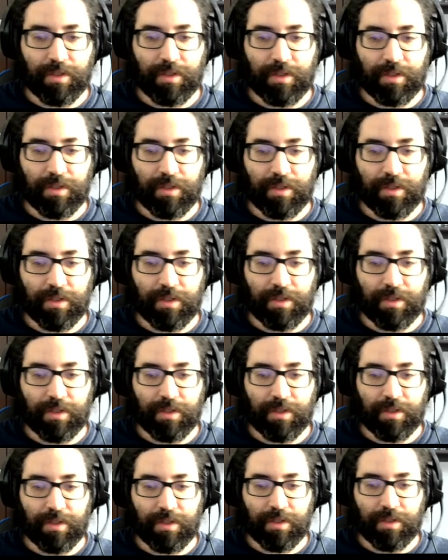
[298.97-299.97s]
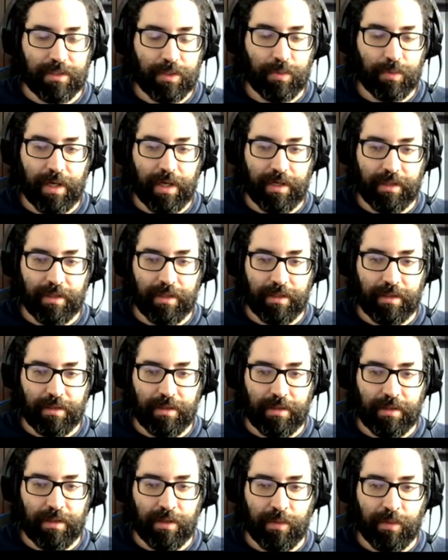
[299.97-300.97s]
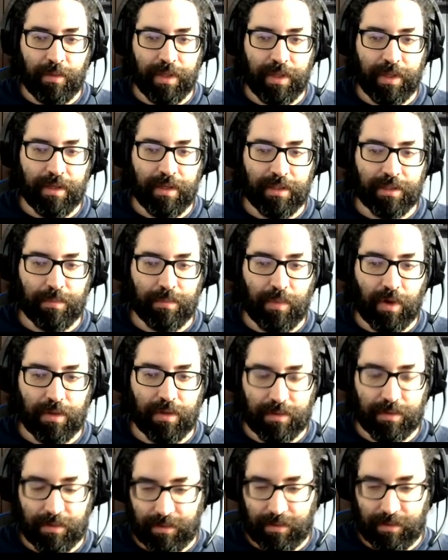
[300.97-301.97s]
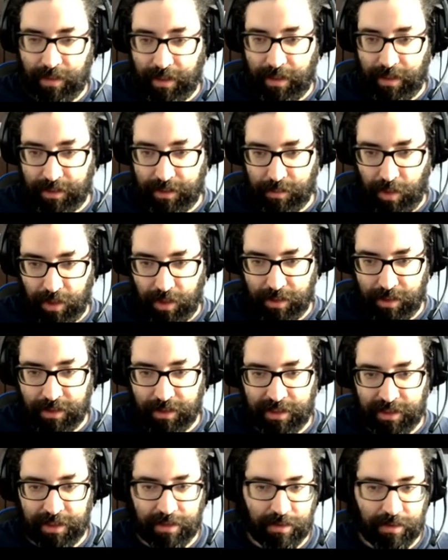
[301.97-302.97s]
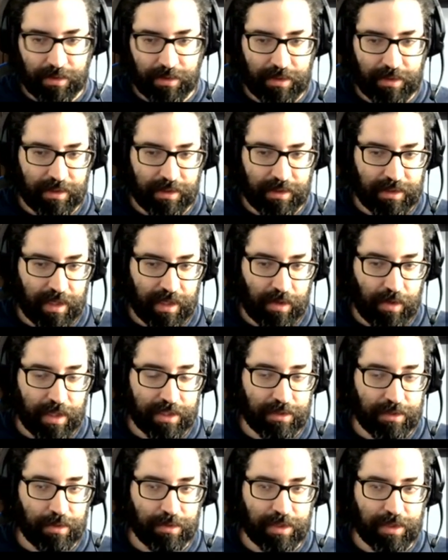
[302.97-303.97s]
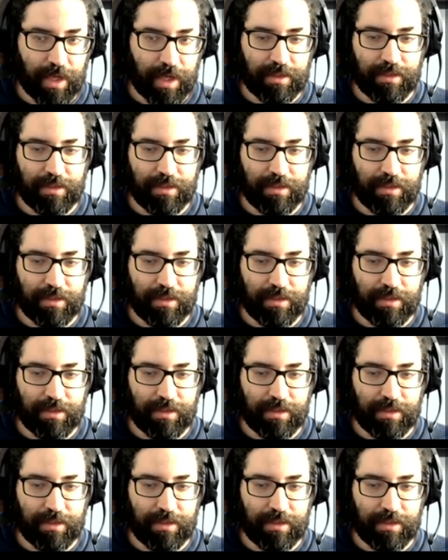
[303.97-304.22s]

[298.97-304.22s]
Because generically, since we are in the degree that is smaller than the genus, this L has no